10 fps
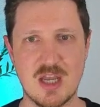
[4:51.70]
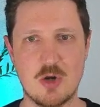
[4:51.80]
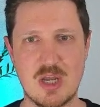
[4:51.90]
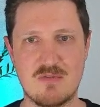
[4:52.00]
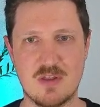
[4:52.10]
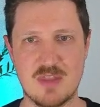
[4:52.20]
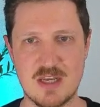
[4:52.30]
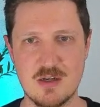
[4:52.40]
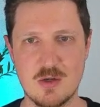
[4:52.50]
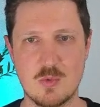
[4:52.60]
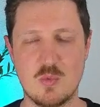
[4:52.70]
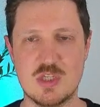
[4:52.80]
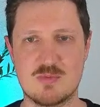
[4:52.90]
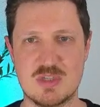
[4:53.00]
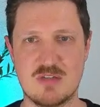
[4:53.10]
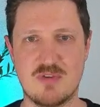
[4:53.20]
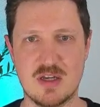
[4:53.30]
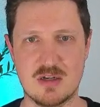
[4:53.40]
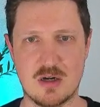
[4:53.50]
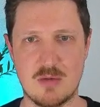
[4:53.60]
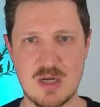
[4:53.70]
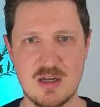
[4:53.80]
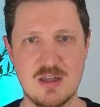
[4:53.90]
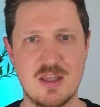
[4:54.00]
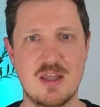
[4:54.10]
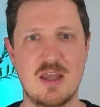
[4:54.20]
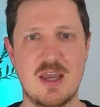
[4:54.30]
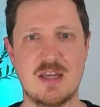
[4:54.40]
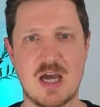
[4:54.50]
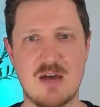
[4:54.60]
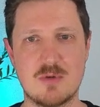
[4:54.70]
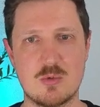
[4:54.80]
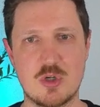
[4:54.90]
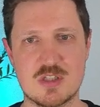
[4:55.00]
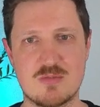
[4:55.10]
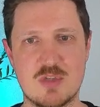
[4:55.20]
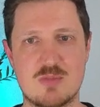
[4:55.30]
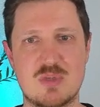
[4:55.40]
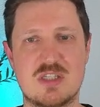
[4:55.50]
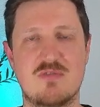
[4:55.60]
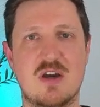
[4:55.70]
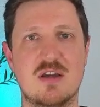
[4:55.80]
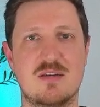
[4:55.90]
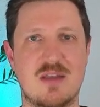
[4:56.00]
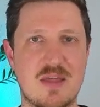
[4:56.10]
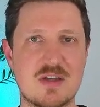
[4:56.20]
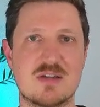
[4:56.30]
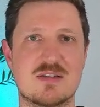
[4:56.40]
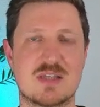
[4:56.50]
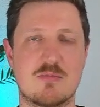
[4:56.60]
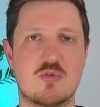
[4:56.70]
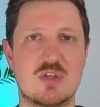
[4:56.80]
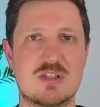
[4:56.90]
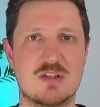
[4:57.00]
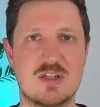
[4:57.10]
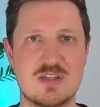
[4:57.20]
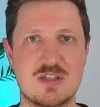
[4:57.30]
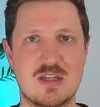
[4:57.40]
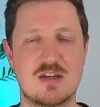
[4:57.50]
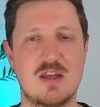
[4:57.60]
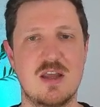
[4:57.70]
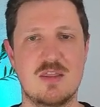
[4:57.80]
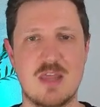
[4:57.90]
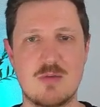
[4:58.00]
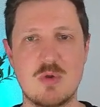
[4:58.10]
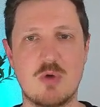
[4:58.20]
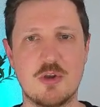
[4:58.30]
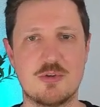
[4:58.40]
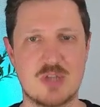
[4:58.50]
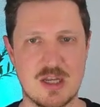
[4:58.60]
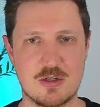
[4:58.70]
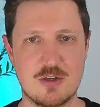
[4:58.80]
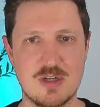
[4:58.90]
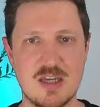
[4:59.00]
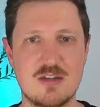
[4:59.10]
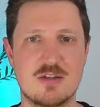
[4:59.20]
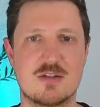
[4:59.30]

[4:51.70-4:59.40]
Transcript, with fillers: However, then we specify a comma and afterwards we specify another summary statistic that we want to calculate.